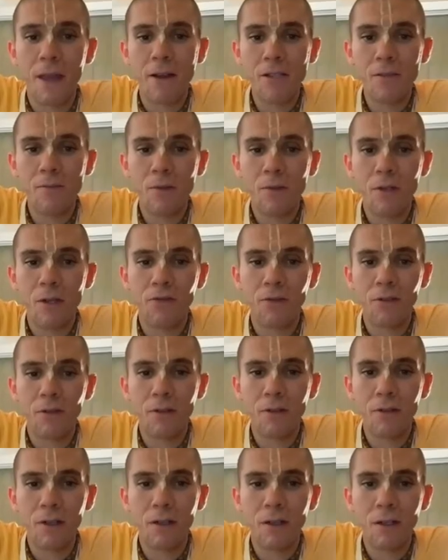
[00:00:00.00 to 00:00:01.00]
That was
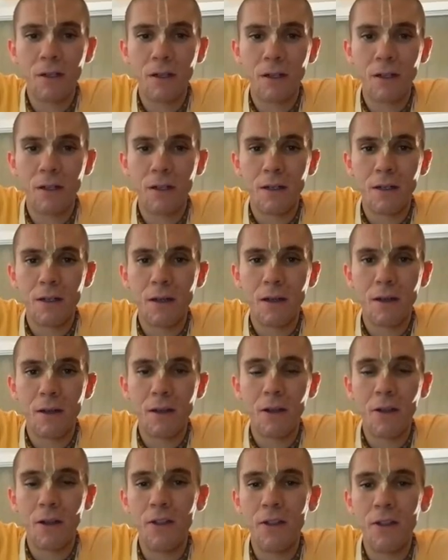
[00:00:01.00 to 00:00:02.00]
beautiful.
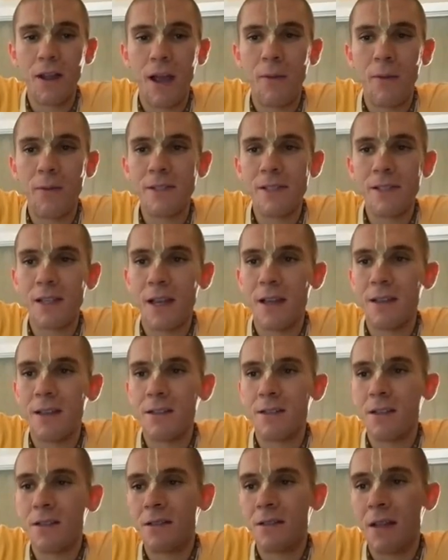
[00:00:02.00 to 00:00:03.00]
The only thing I would say
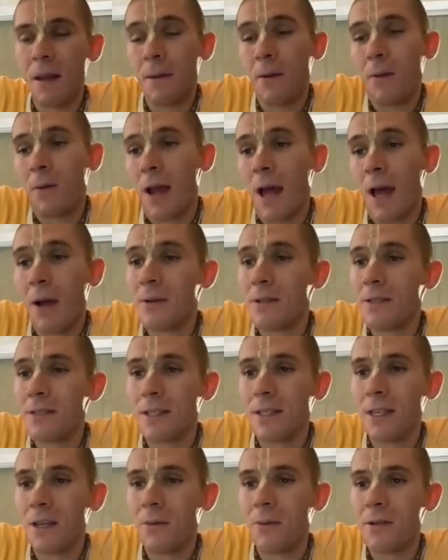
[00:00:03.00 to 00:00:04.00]
is just, I mean, what I was
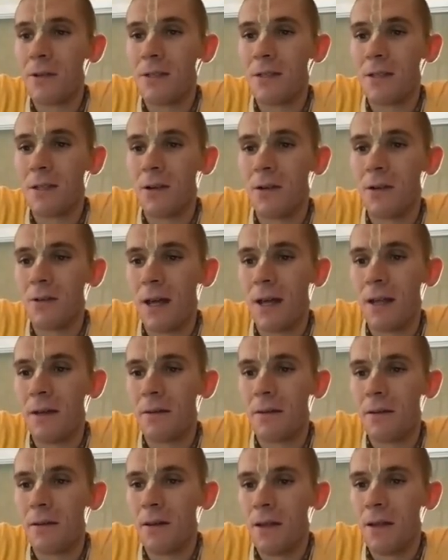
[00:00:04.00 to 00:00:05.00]
thinking was, you know, that
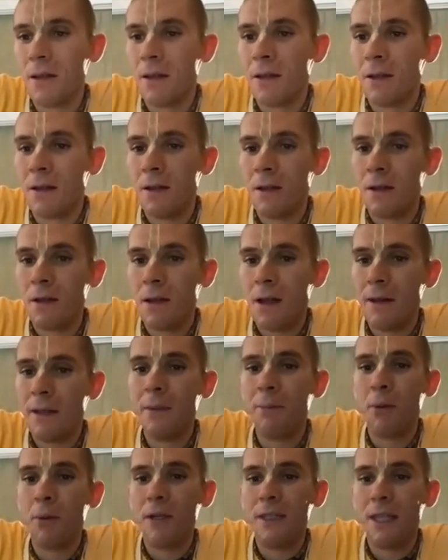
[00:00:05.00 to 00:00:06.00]

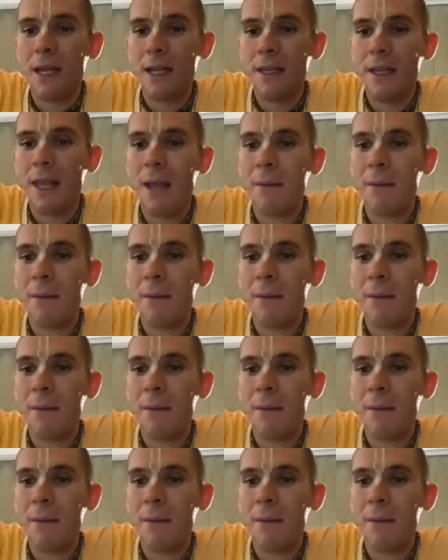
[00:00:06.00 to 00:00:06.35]
the point that